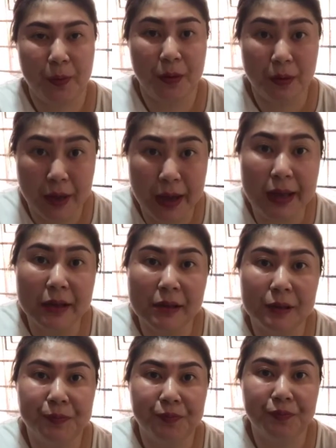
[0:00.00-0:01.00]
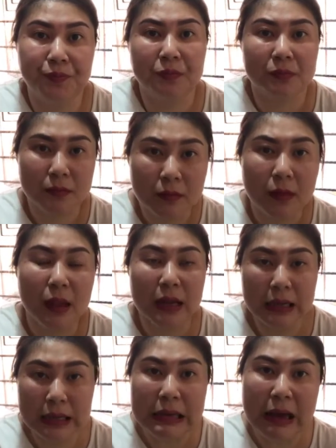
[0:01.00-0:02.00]
Okay.
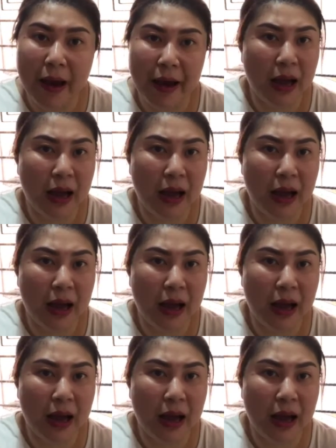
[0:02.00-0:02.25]
Yeah,